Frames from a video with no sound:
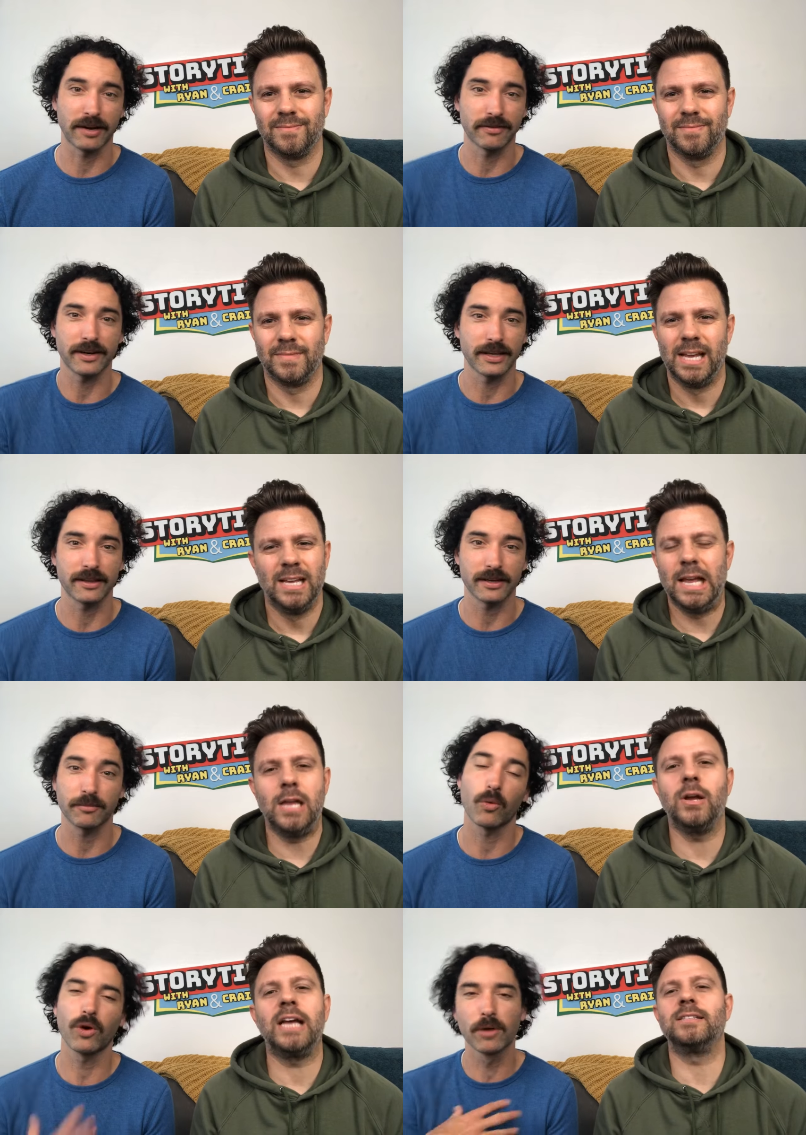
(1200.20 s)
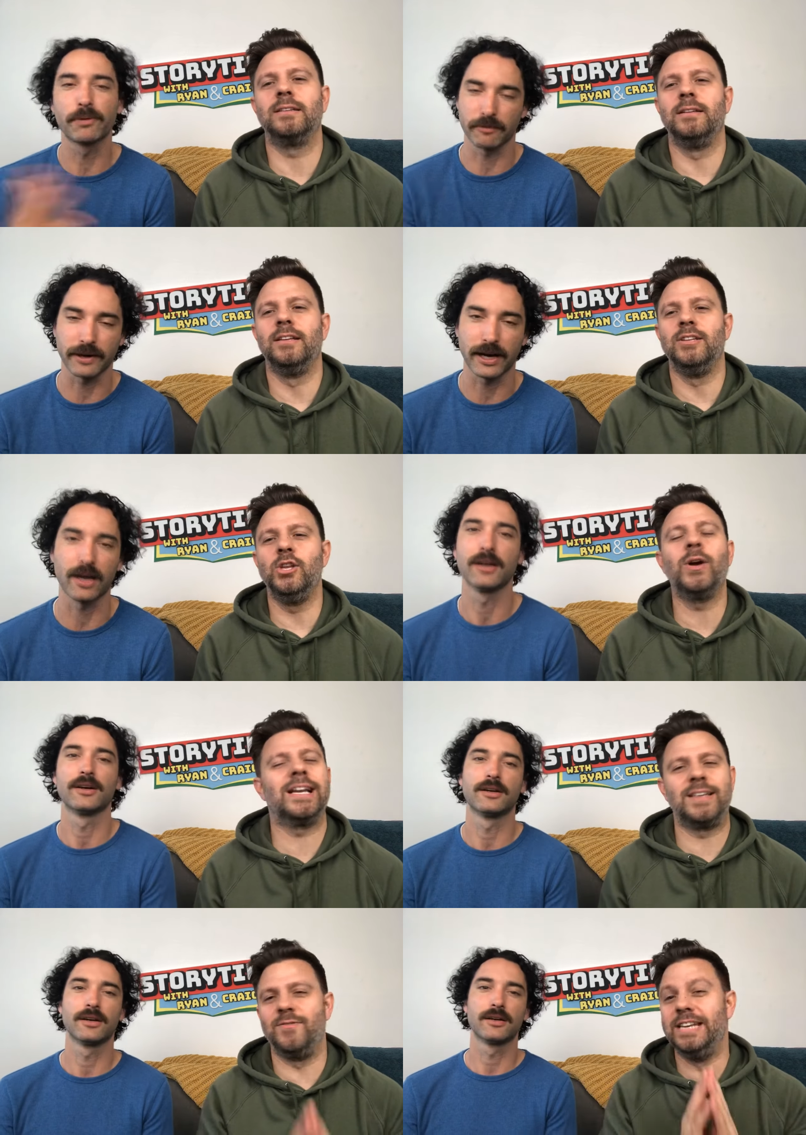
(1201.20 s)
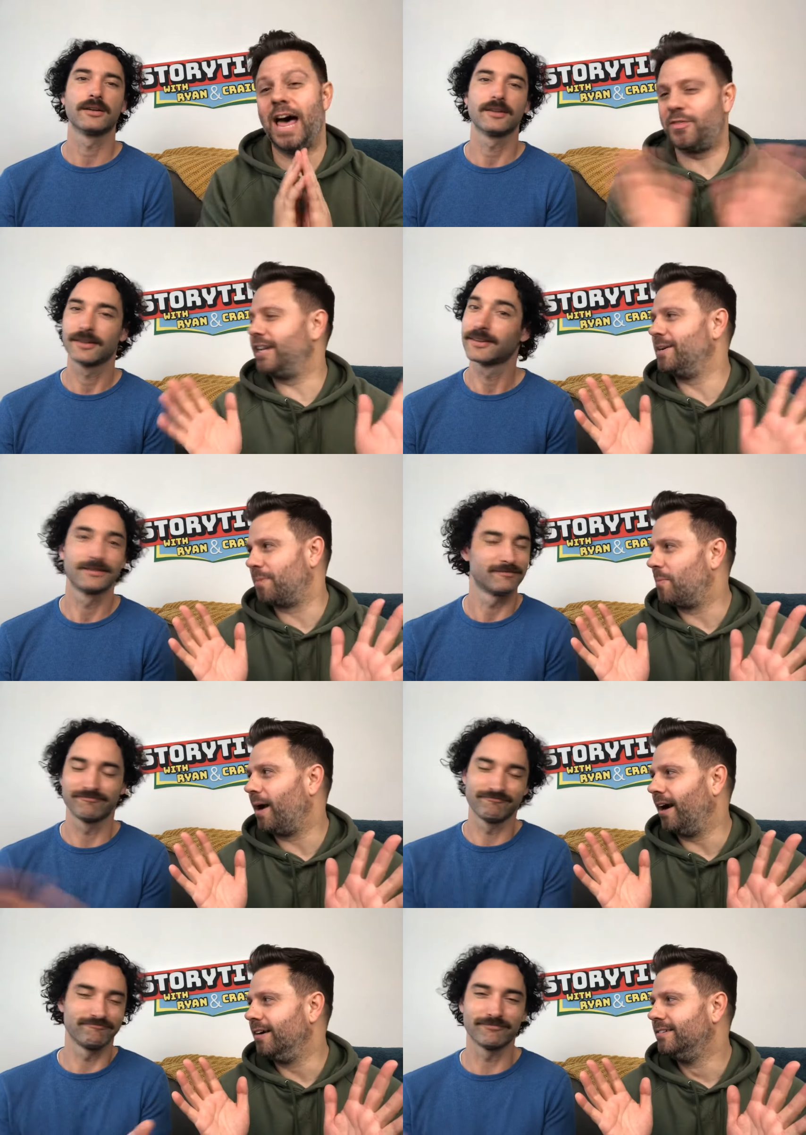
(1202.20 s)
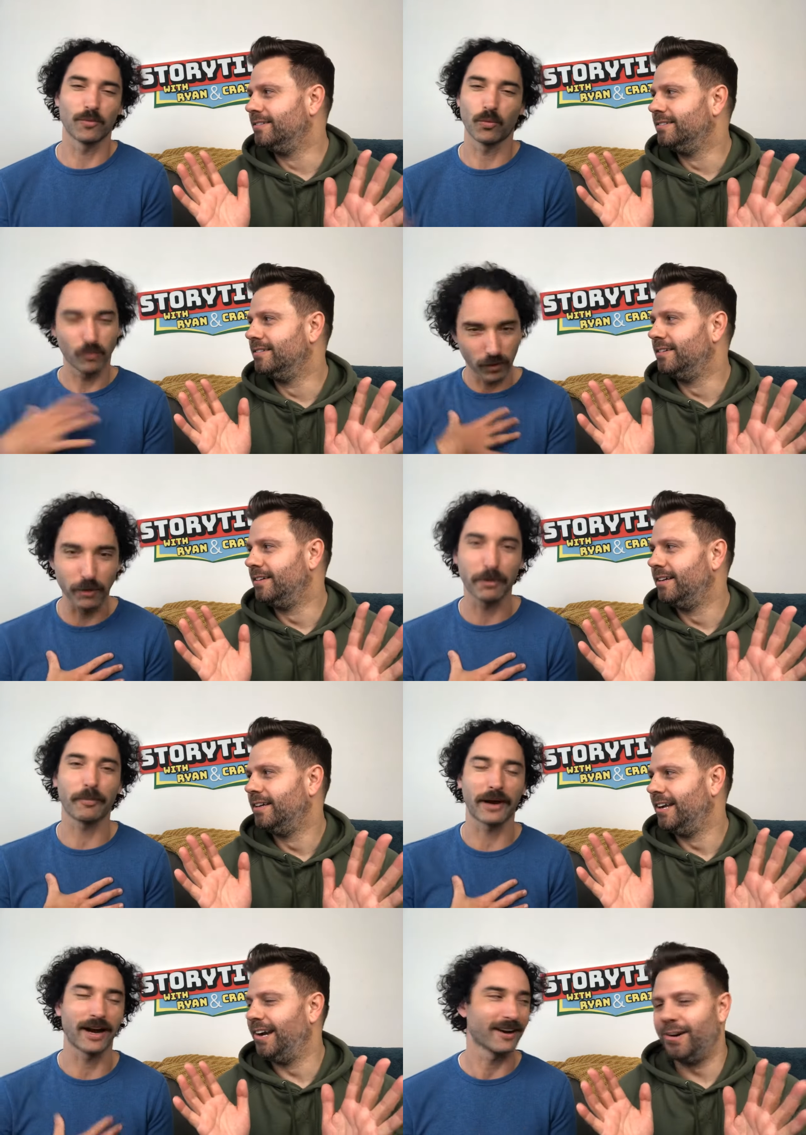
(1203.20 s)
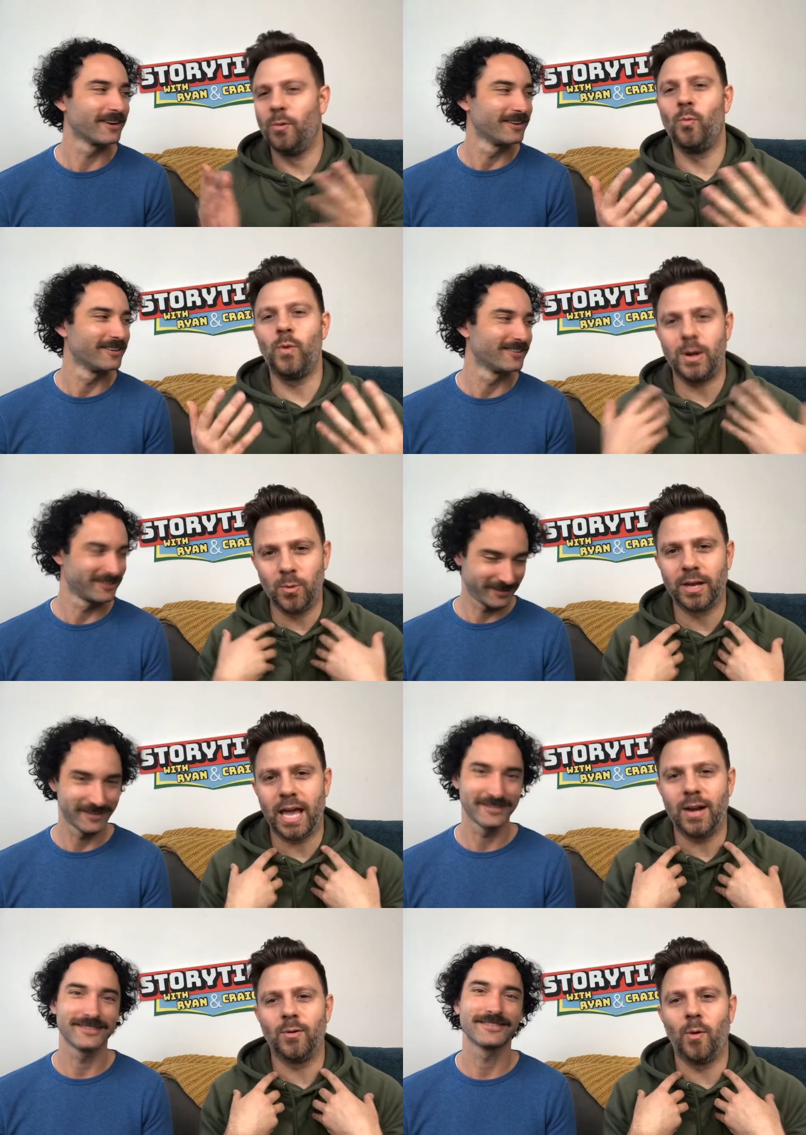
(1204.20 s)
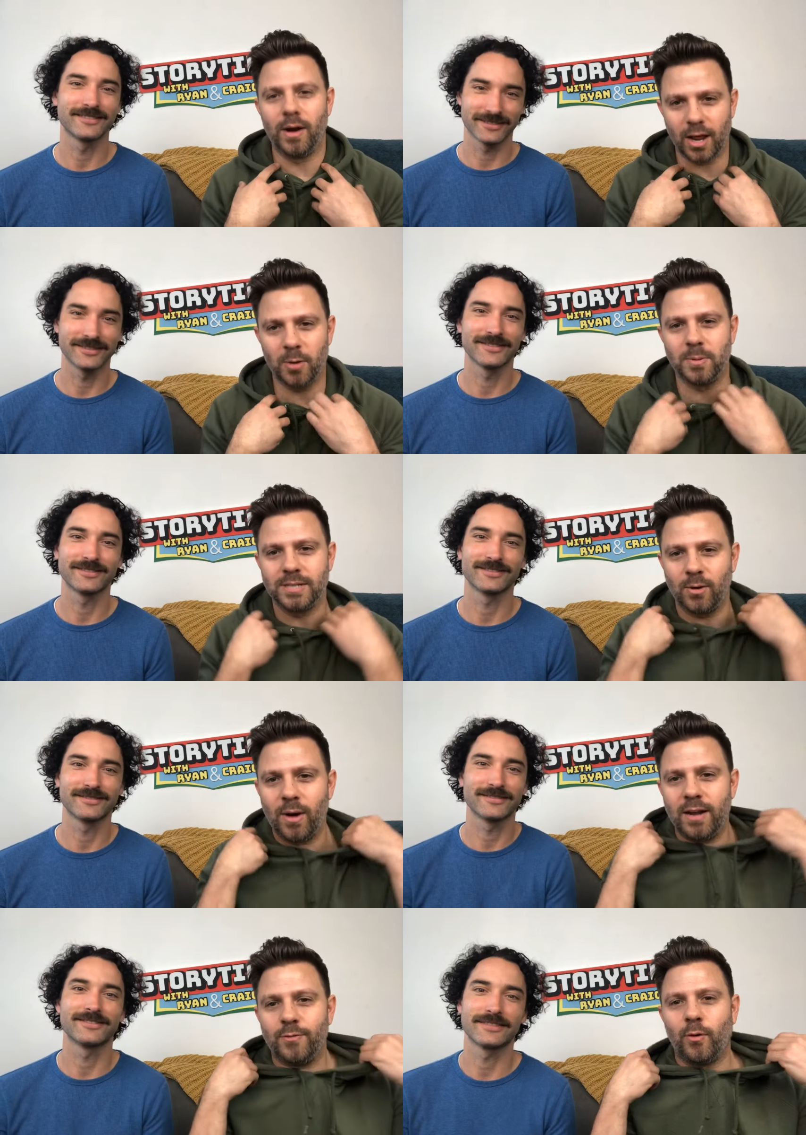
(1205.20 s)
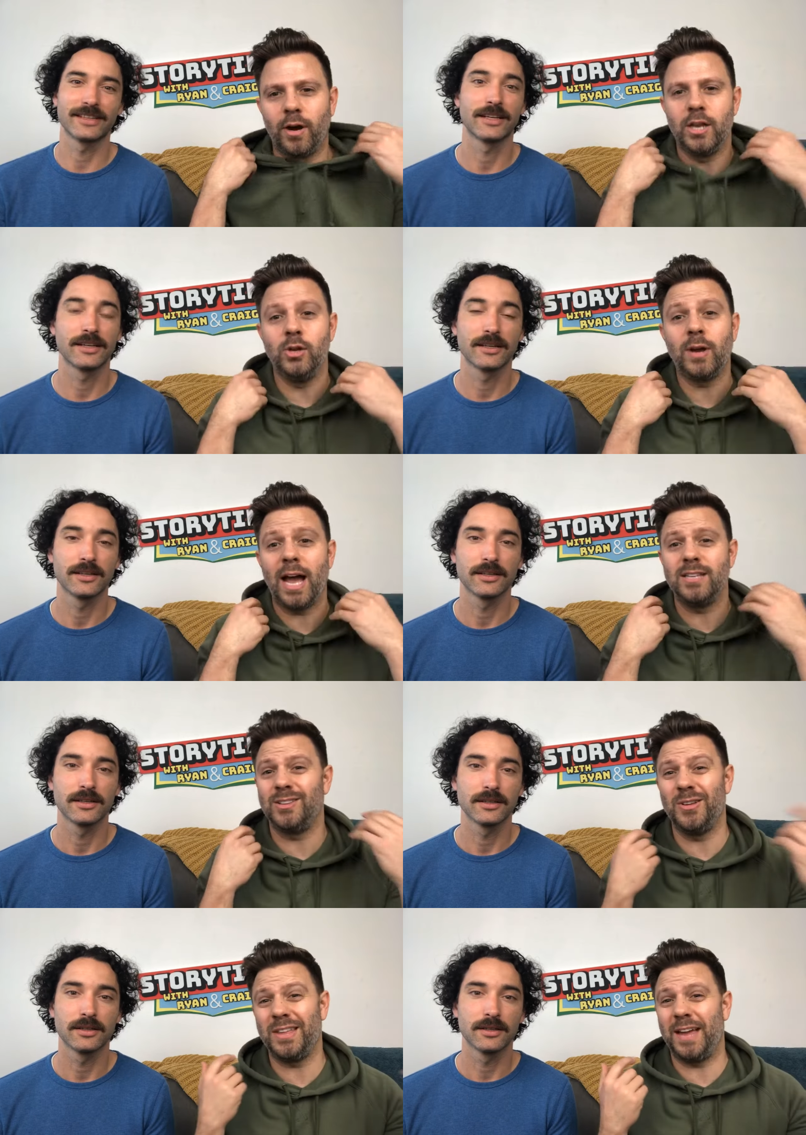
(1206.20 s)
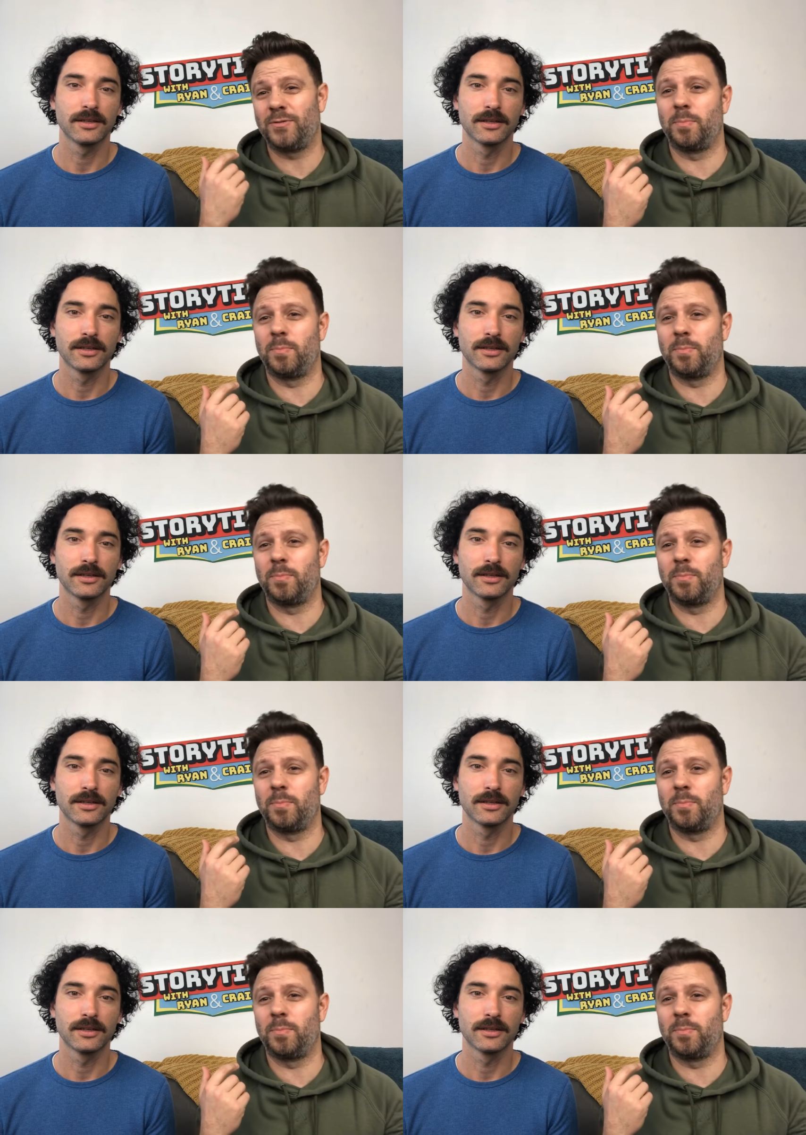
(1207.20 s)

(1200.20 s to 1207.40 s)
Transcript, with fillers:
Speaker 1: for anything. Yeah, you guys will prepare.
Speaker 2: You guys have nothing to prepare.
Speaker 1: We'll prepare.
Speaker 2: We will get 100% ready for it. You guys, the only thing you have to